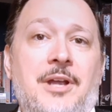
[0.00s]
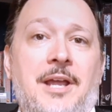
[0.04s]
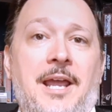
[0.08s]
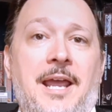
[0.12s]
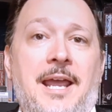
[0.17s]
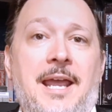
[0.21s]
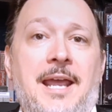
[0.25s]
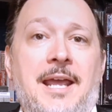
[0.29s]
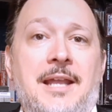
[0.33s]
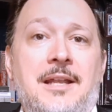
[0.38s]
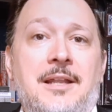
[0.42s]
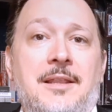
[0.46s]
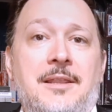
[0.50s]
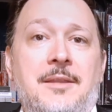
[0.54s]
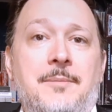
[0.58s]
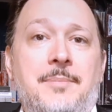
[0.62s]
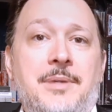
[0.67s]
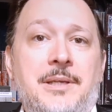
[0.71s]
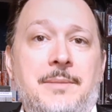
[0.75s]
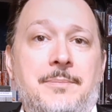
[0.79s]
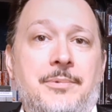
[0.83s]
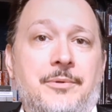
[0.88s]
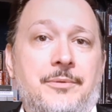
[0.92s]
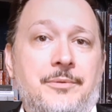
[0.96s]
and the
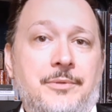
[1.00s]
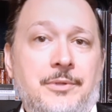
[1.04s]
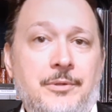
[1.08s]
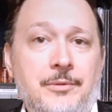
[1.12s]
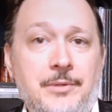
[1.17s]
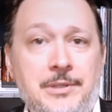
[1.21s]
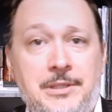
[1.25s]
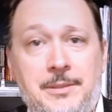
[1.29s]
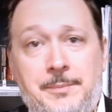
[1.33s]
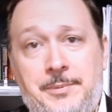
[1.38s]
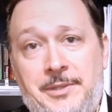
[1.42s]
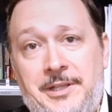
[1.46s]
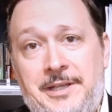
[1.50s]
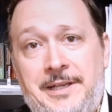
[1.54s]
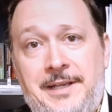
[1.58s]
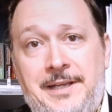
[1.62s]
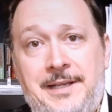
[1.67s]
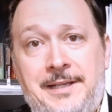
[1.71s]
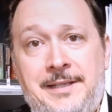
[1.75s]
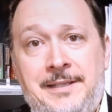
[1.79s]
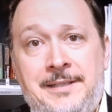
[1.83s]
people doing the playing.